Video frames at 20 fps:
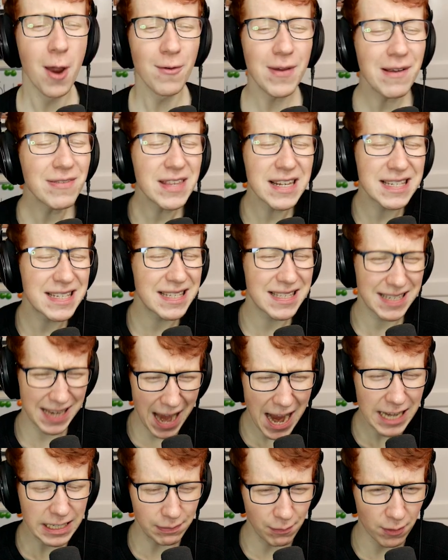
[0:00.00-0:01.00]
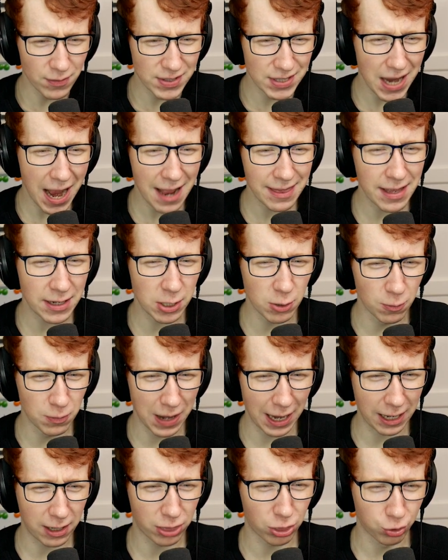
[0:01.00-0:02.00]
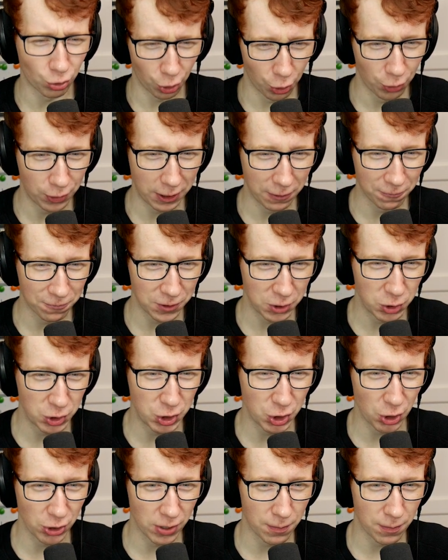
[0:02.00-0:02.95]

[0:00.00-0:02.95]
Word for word: We have the stacked move set, and then you, like, throw Confusion on the